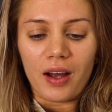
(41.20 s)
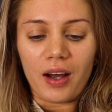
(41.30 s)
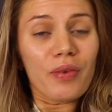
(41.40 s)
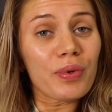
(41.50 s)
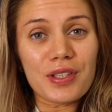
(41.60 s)

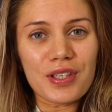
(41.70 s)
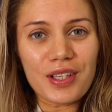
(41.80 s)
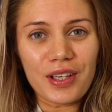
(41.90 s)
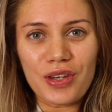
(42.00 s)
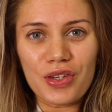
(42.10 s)
I've wanted to
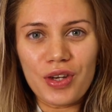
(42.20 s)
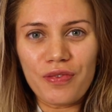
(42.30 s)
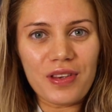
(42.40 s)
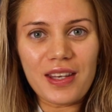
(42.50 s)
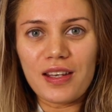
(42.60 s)
start YouTube
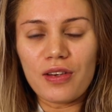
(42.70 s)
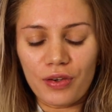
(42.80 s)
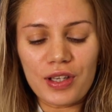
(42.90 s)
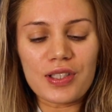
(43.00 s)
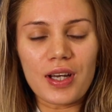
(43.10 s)
for the
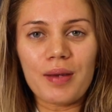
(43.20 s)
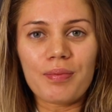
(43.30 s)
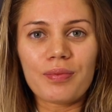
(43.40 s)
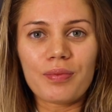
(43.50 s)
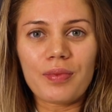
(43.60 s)
longest
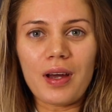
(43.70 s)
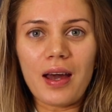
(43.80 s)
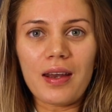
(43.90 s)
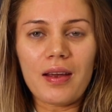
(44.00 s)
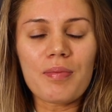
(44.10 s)
time,
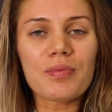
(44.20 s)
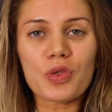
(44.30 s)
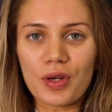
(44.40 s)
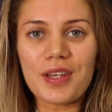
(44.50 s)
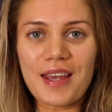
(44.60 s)
and I'm
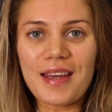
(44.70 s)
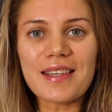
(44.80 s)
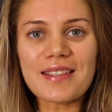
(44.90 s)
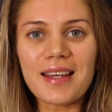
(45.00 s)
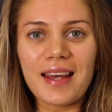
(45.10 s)
talking
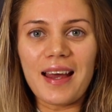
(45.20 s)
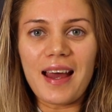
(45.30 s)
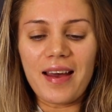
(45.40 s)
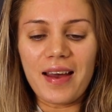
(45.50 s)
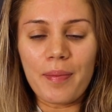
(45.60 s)
years.
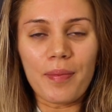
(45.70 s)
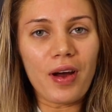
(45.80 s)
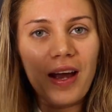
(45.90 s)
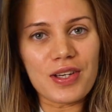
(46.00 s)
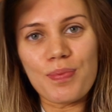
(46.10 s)
I
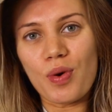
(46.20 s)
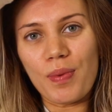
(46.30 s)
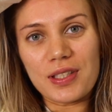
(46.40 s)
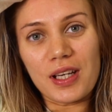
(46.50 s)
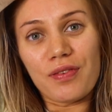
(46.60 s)
actually bought
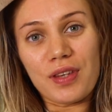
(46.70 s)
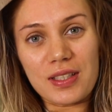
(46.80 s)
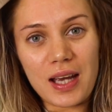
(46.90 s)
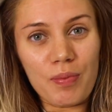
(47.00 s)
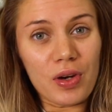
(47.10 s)
myself this
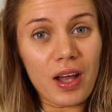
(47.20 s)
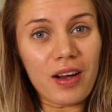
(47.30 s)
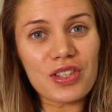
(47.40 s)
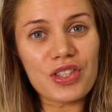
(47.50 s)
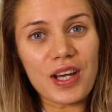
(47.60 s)
camera
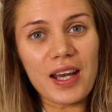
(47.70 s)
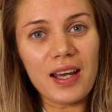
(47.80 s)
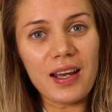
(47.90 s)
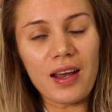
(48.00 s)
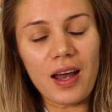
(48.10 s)
last
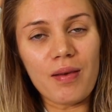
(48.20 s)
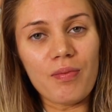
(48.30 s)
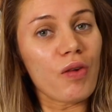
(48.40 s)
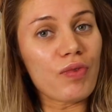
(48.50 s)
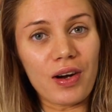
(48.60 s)
year,
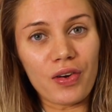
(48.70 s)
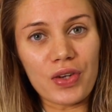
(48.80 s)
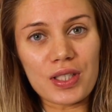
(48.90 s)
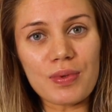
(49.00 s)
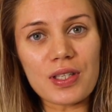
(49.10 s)
around
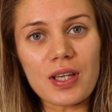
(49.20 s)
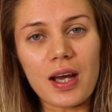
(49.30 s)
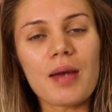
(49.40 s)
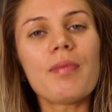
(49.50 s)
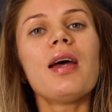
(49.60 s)
Christmas
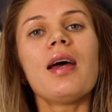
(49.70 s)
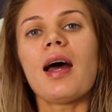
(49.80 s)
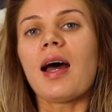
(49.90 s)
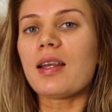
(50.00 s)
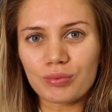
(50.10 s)
time,
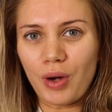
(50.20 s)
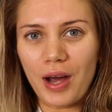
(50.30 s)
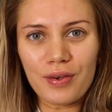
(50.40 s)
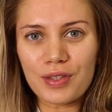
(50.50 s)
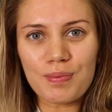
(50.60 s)
and why
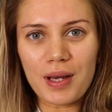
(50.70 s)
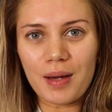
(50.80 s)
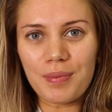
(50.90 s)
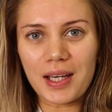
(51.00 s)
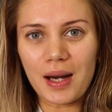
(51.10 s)
not just pick
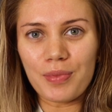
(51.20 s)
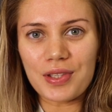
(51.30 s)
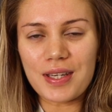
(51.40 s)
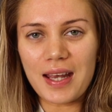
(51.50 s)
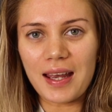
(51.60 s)
up the camera
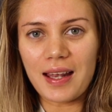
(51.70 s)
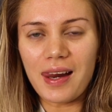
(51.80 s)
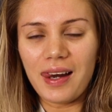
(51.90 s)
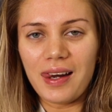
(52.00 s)
today?